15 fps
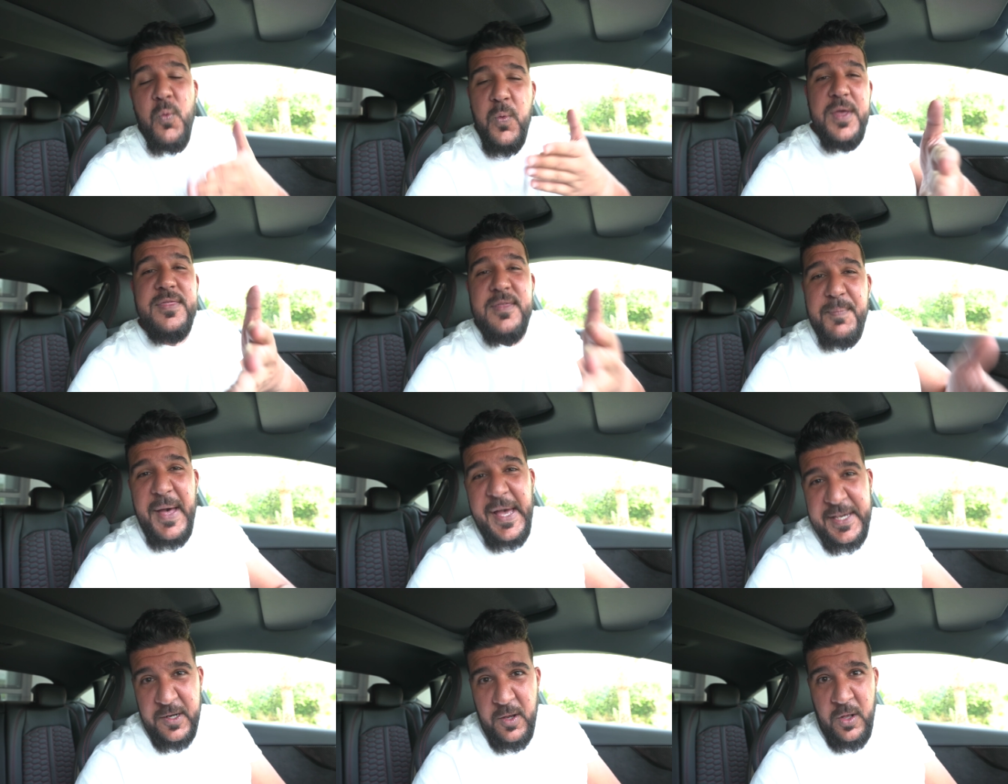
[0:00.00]
with the
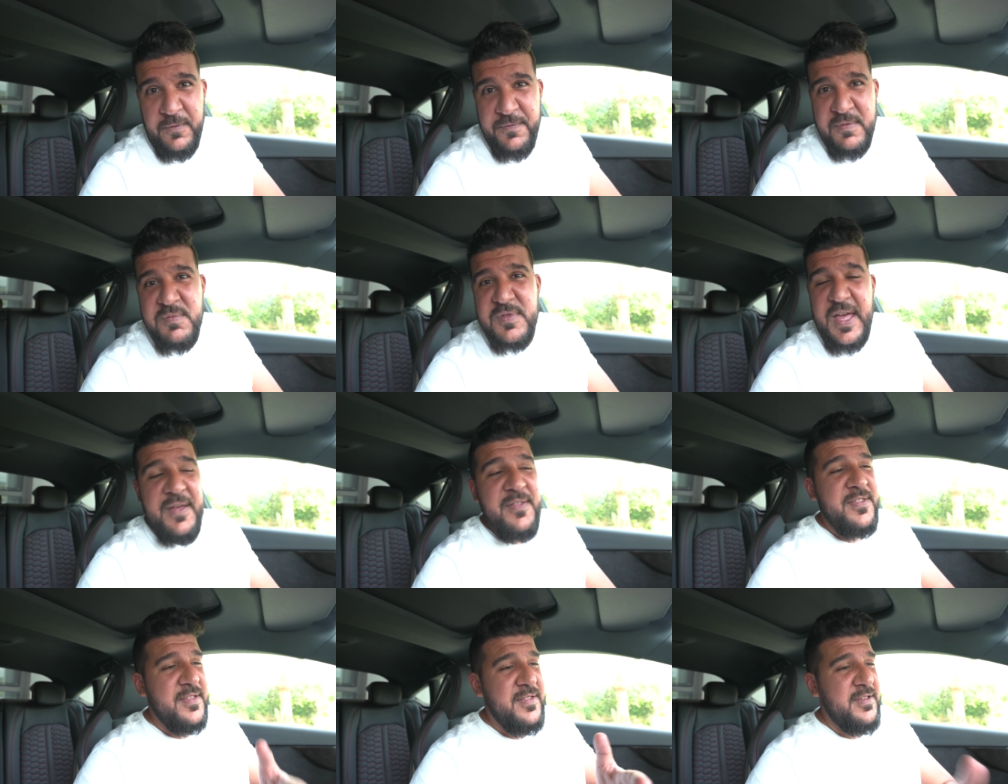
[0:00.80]
Bang & Olufsen
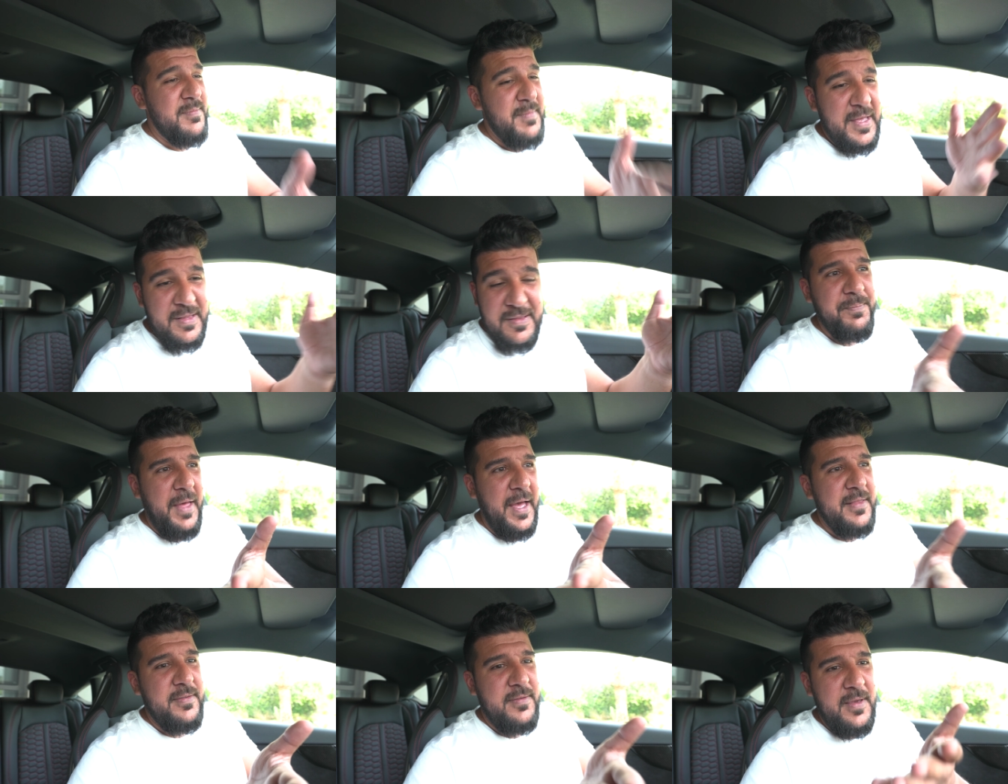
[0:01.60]
sound system, and
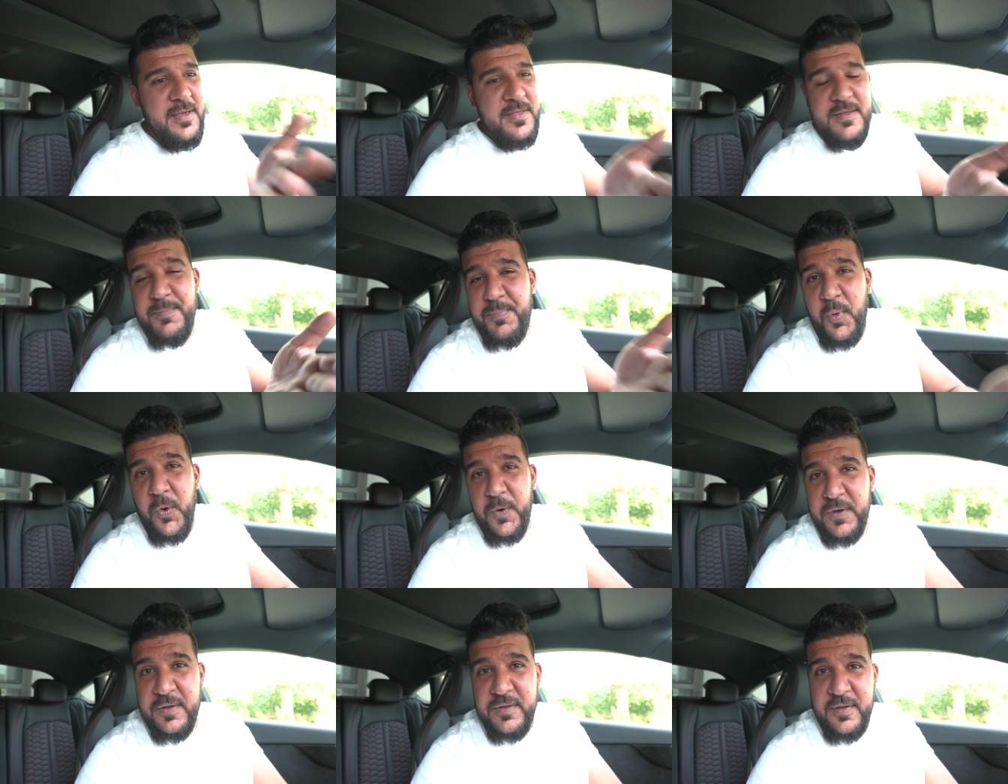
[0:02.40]
that is
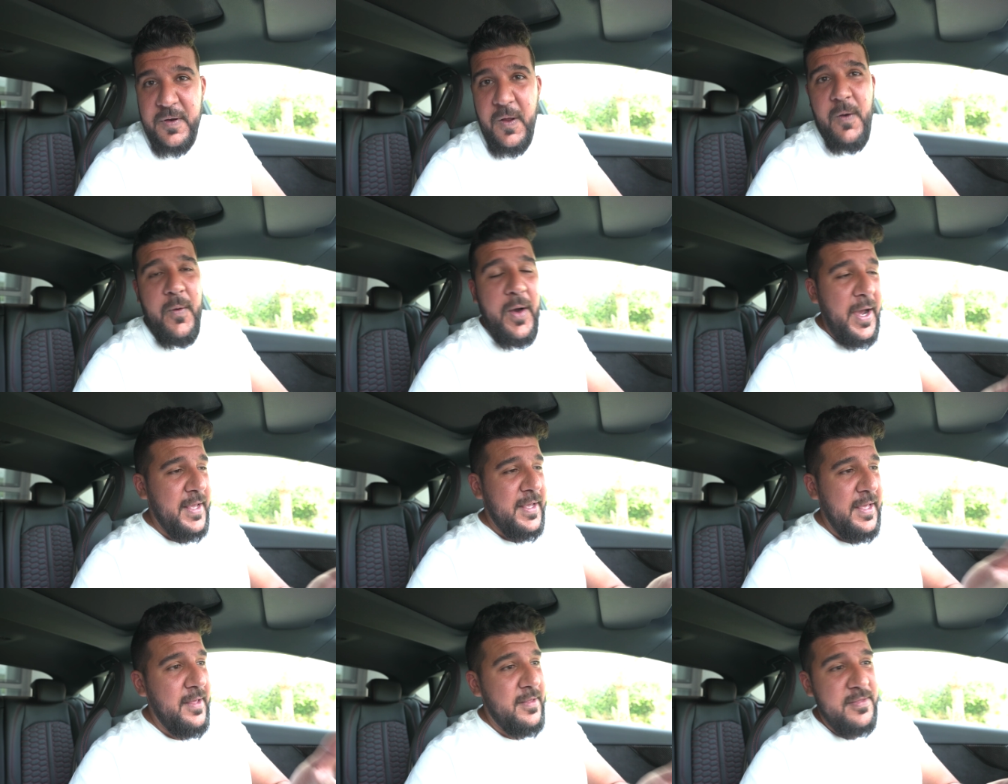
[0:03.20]
important to know, I
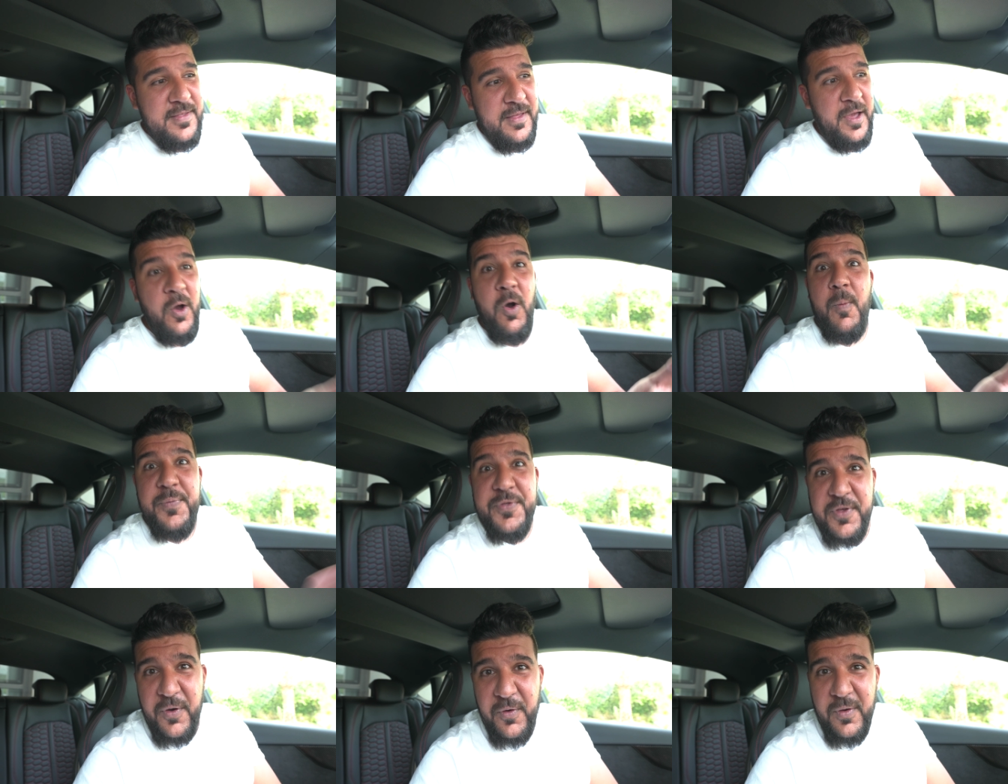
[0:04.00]
guess. I hope
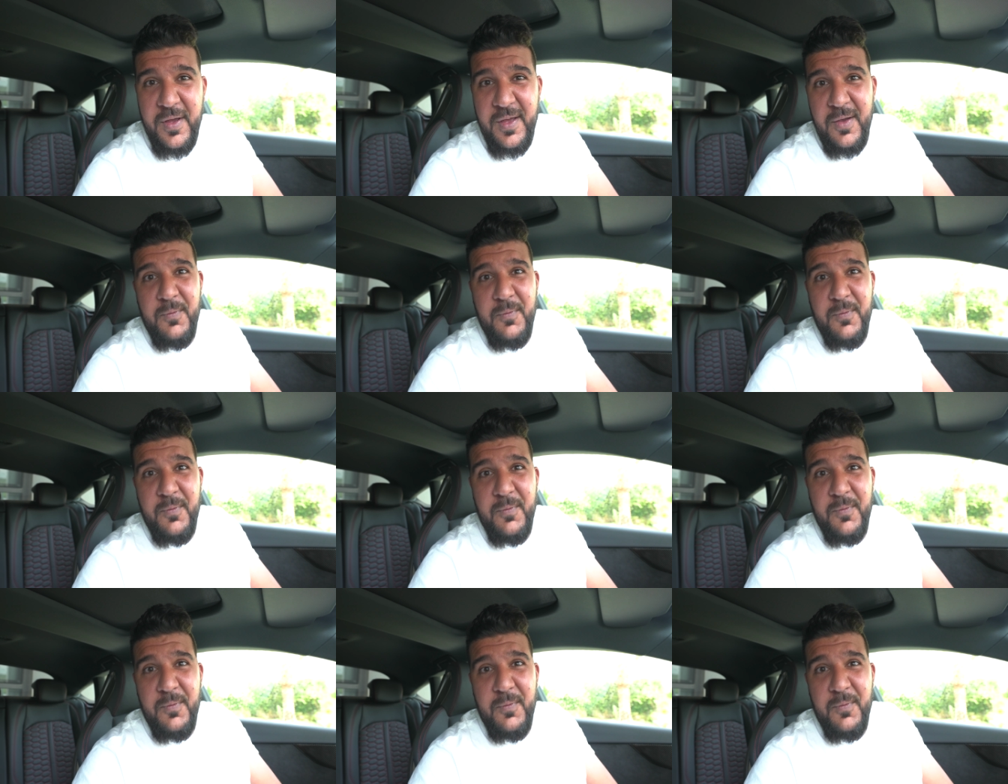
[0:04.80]
so.